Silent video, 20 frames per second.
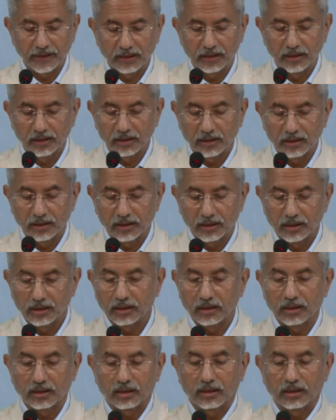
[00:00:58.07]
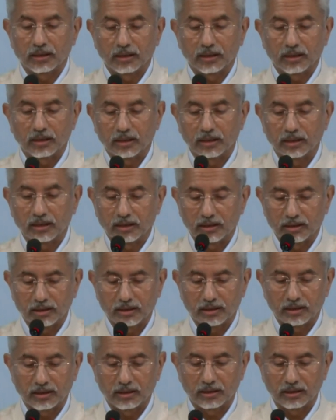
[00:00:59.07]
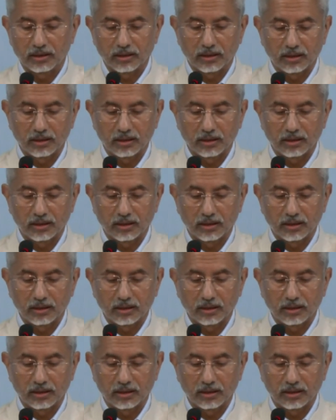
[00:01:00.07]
Nobody speaks.